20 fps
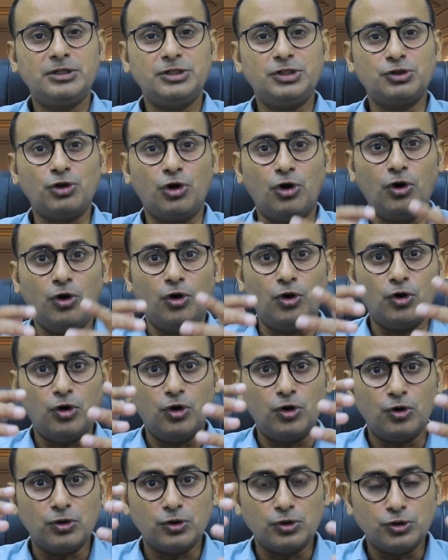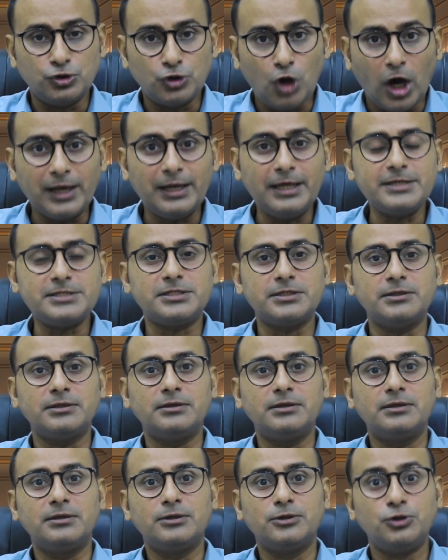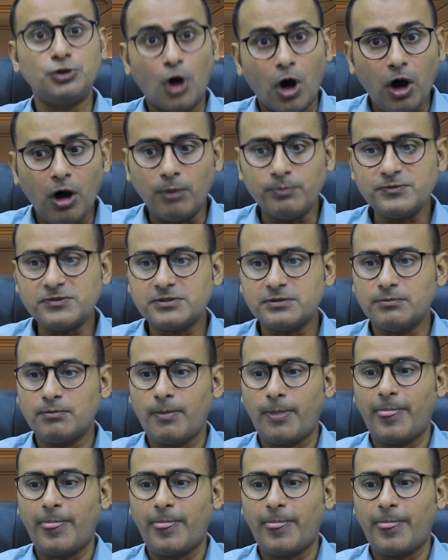knowledge, norms.